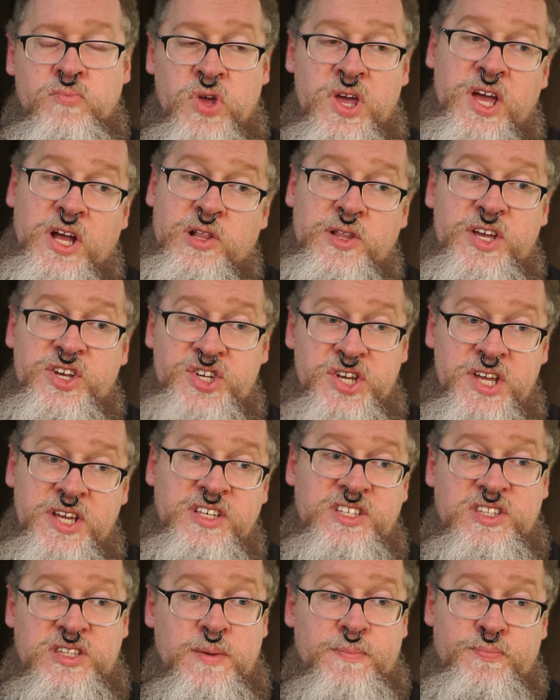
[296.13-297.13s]
English
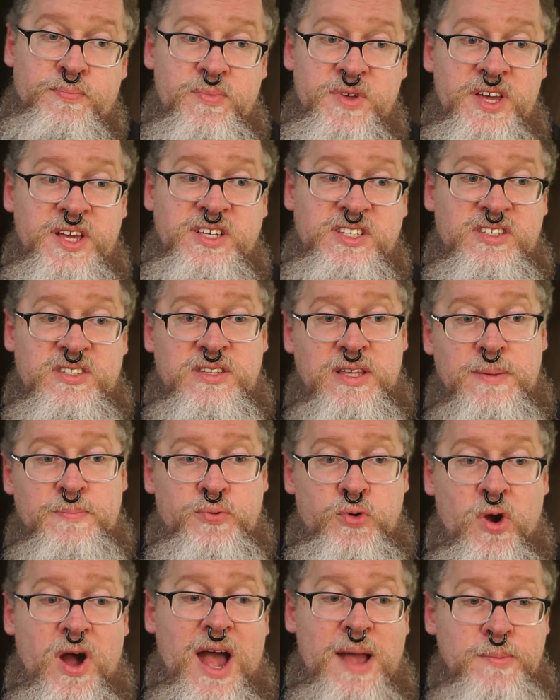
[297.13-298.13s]
is the is the
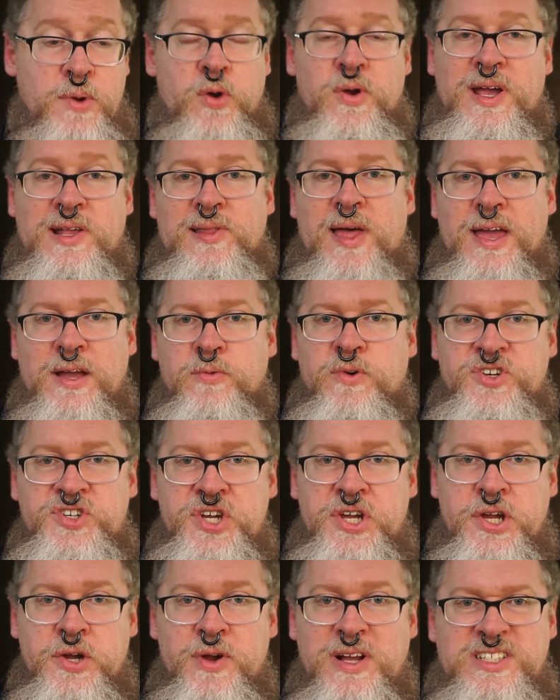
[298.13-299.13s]
primary language
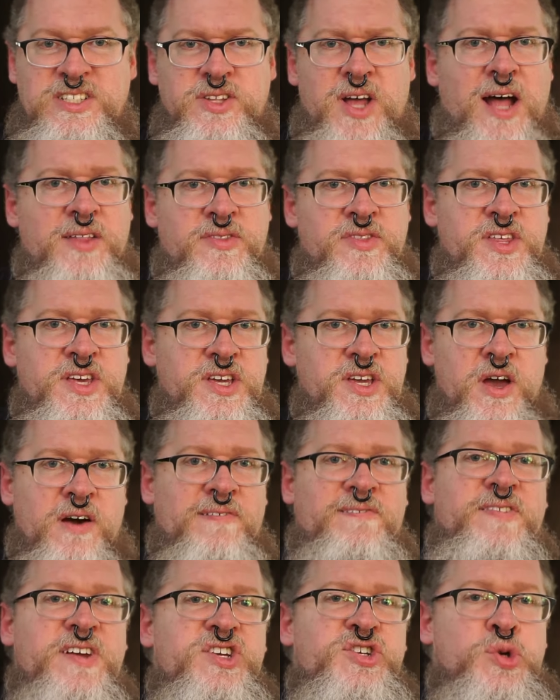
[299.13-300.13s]
here. It's not the
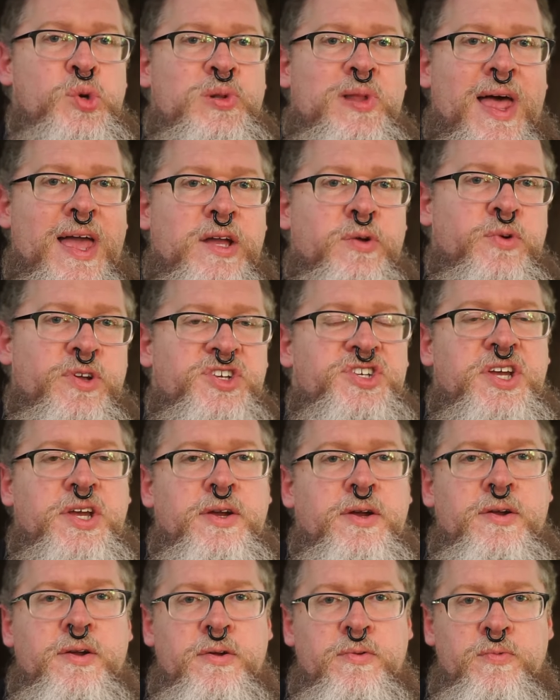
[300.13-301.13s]
official language
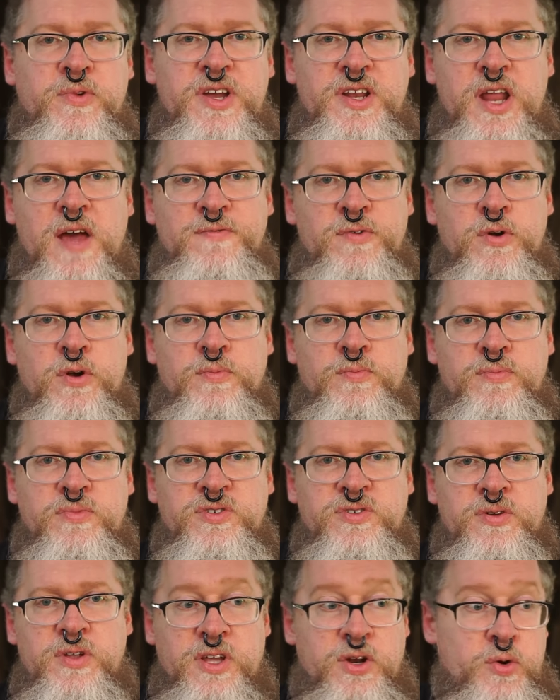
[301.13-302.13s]
here. We never,
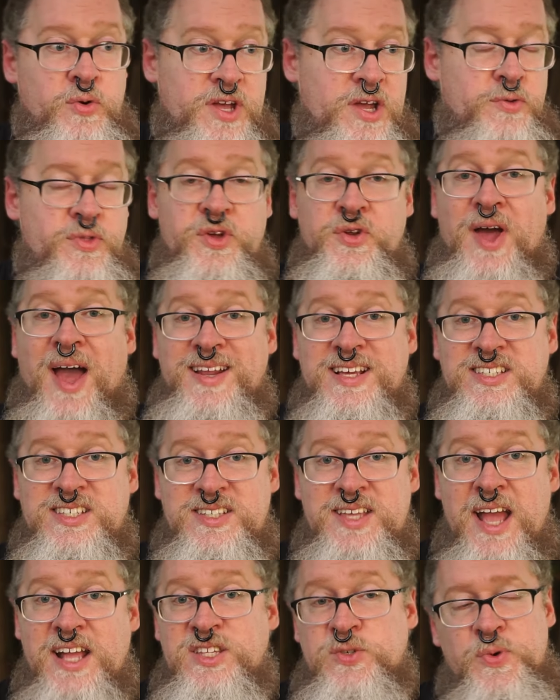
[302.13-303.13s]
you know, here in the United
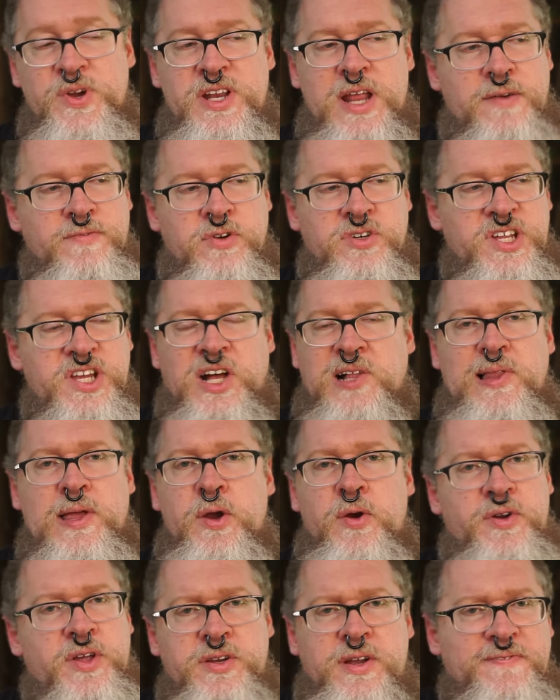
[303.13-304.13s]
States, we never
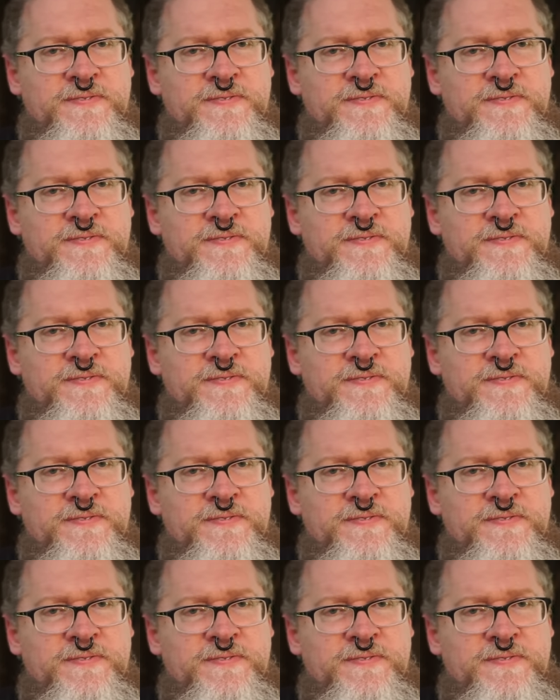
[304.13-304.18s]
declared an